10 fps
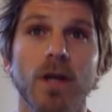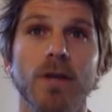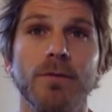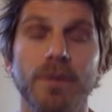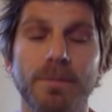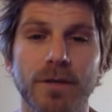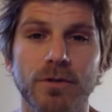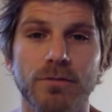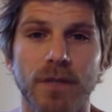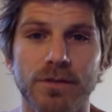you rebuild
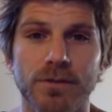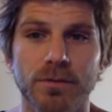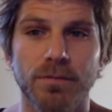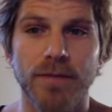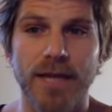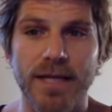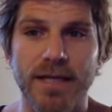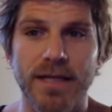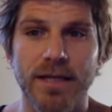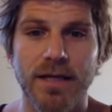your muscle plenty,